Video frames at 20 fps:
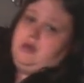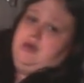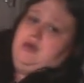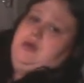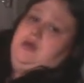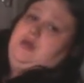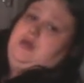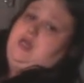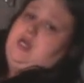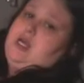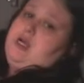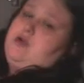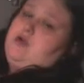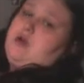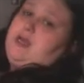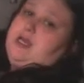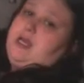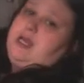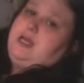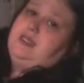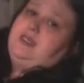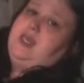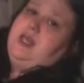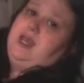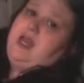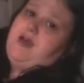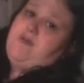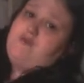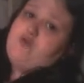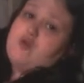So I got her this, and
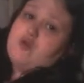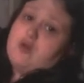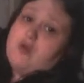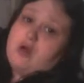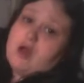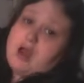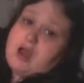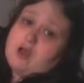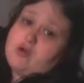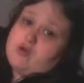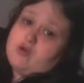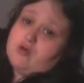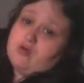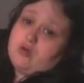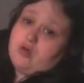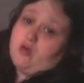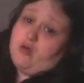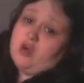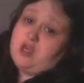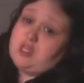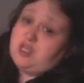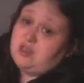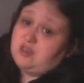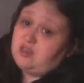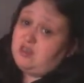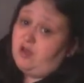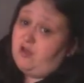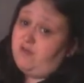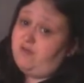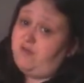I got all the
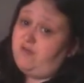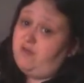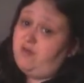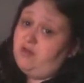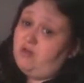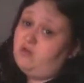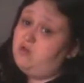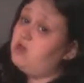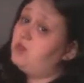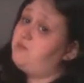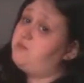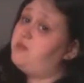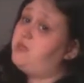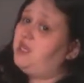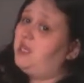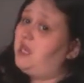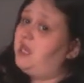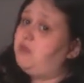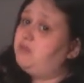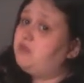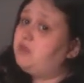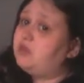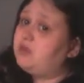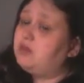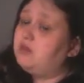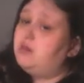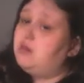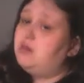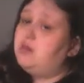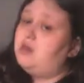stuff out of B&M's,
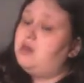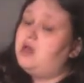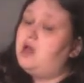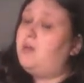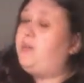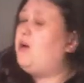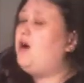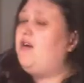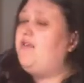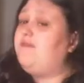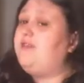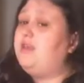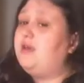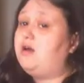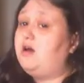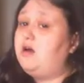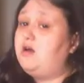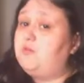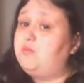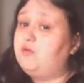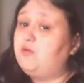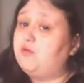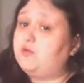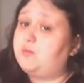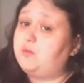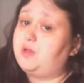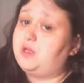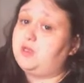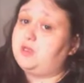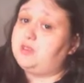apart from the glitter box
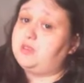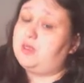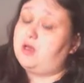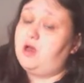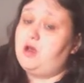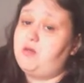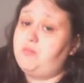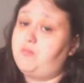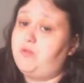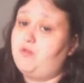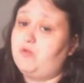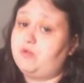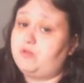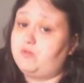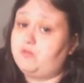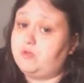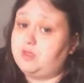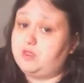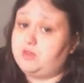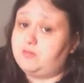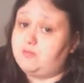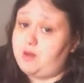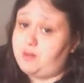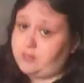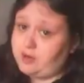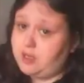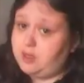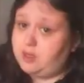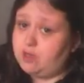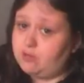because the glitter box was my
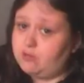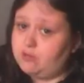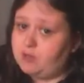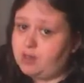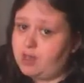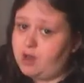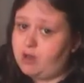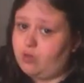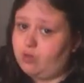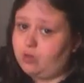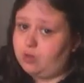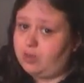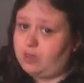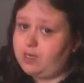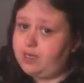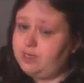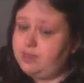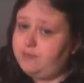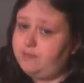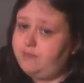brother got that online.